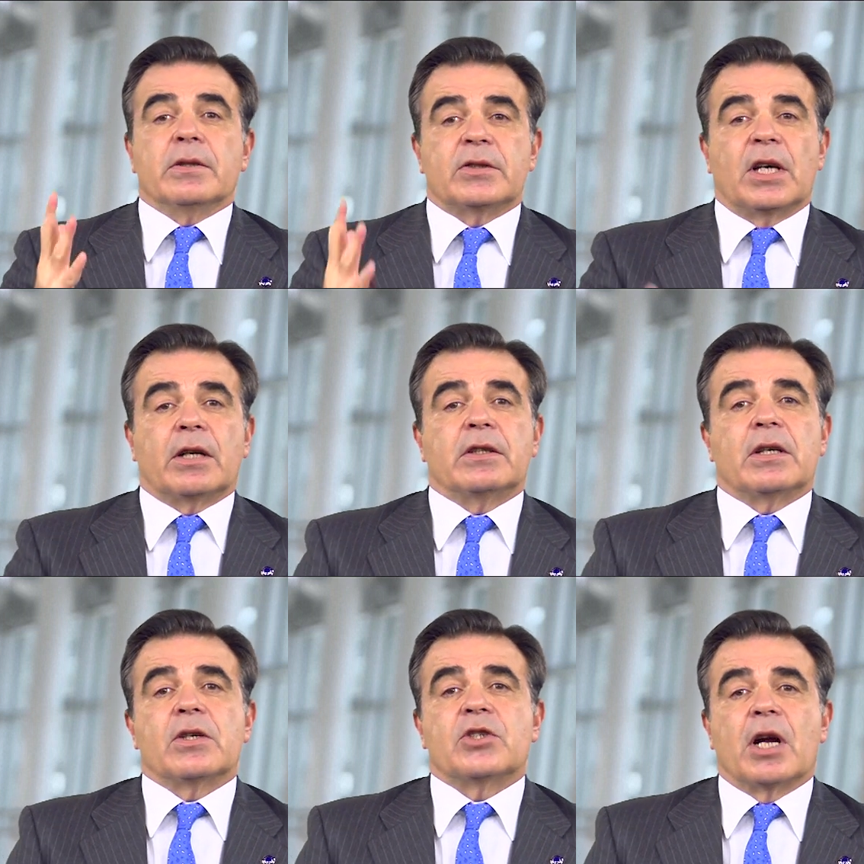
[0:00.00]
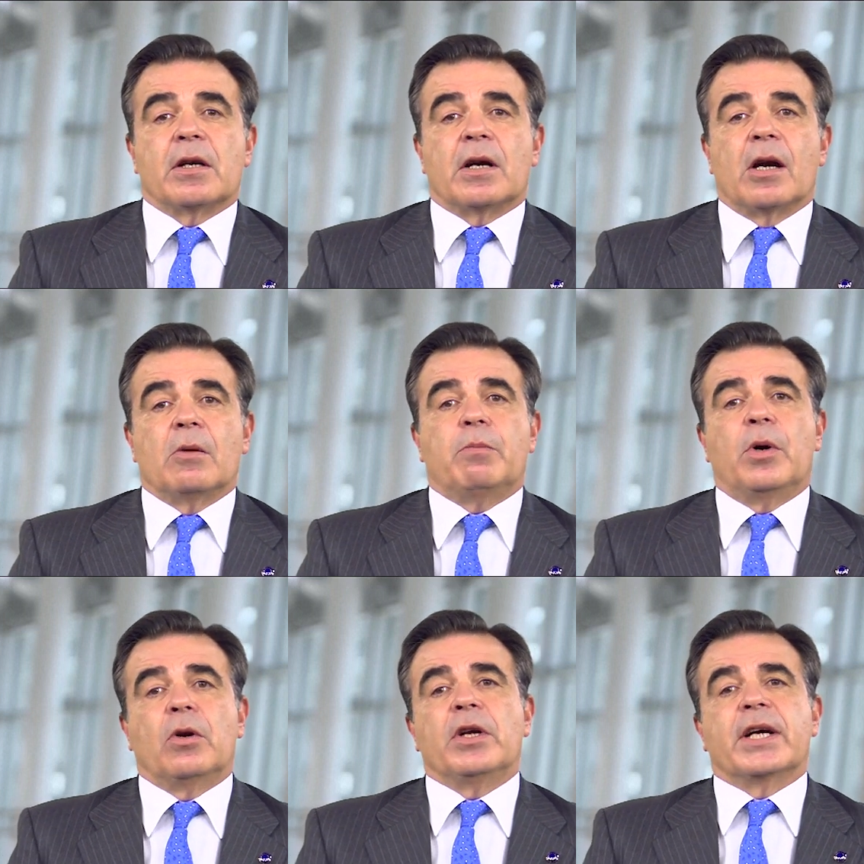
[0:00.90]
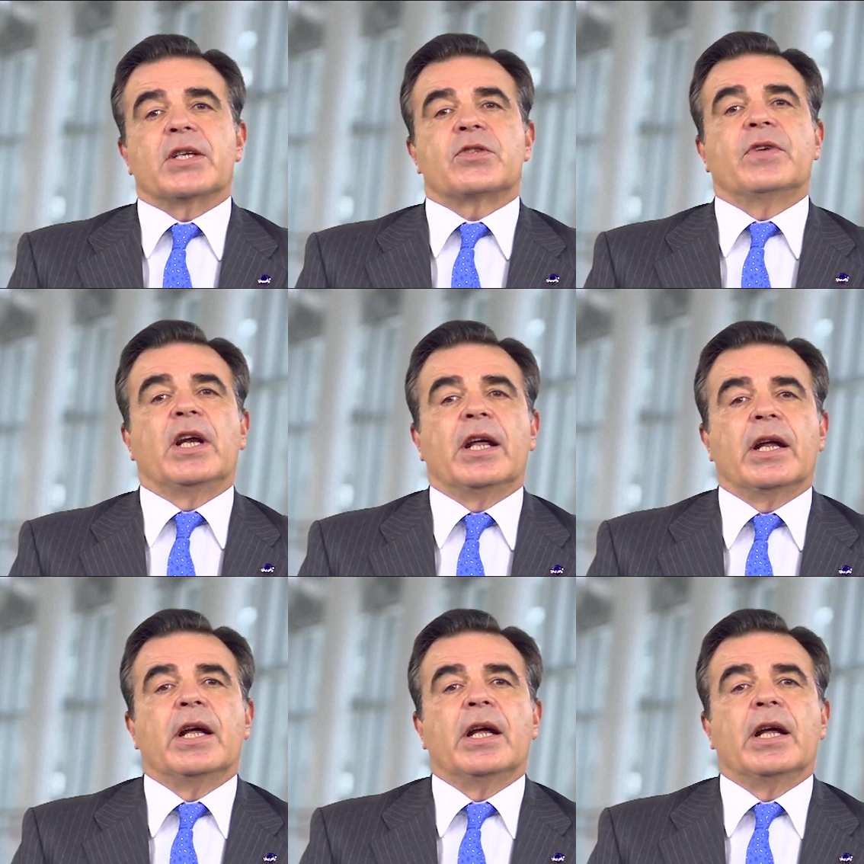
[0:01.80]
Secretary General Pololikashvili,